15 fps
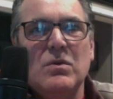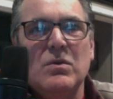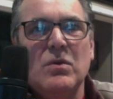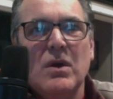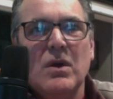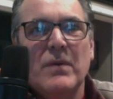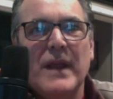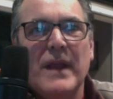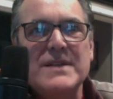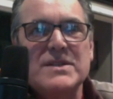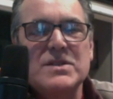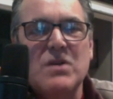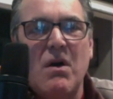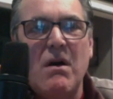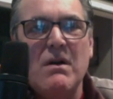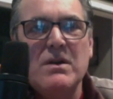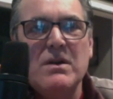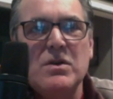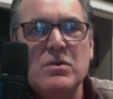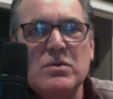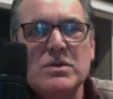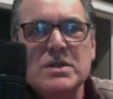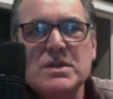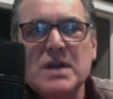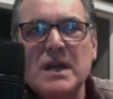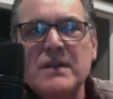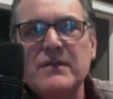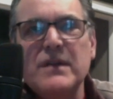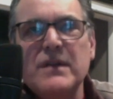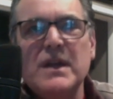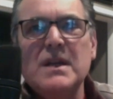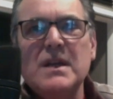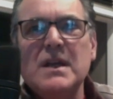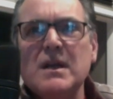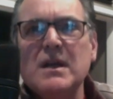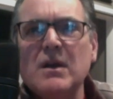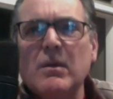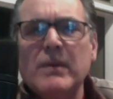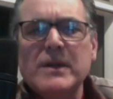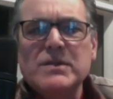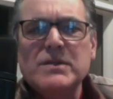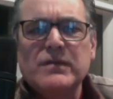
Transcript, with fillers: but I saw you just kind of eating a bunch of